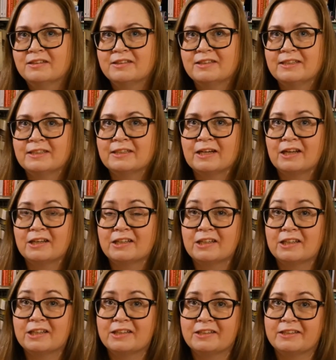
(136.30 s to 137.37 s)
didn't like
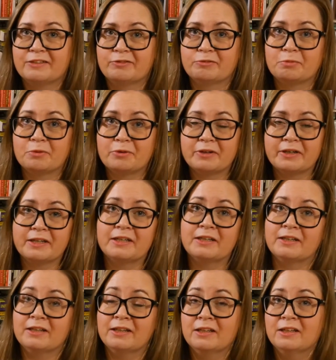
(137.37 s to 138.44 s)
it, it was
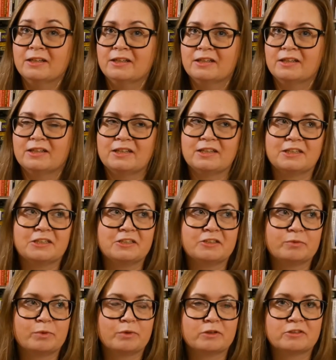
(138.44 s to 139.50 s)
boring, it
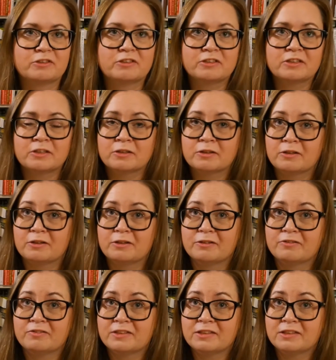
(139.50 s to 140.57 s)
was
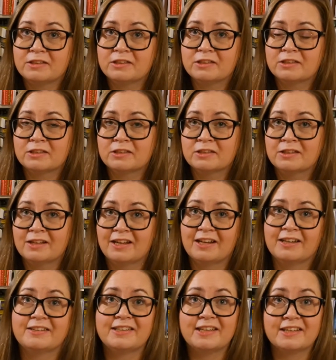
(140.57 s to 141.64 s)
unfinished.
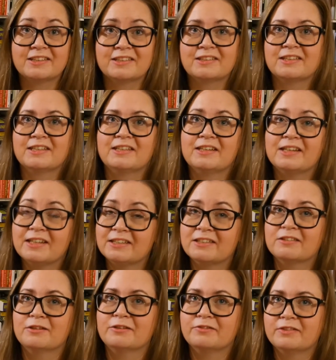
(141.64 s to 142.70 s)
And yes, it
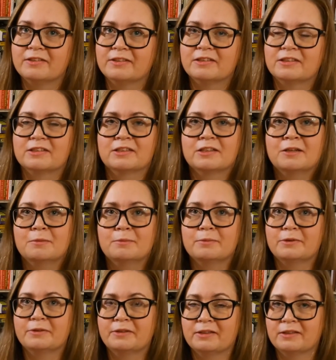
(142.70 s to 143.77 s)
is unfinished,
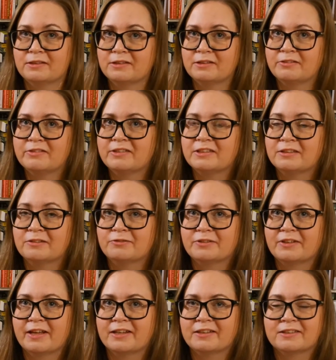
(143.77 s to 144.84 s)
but it's a reason for
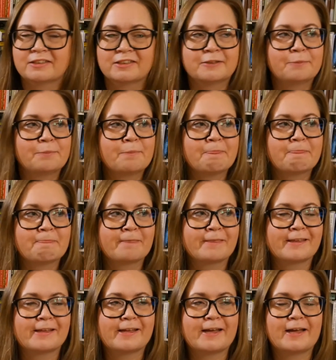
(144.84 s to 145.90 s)
that.
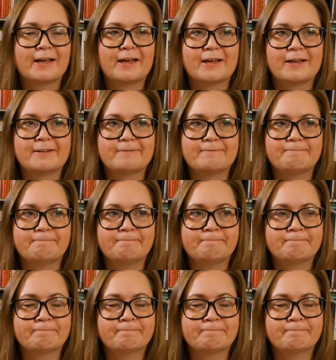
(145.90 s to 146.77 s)
And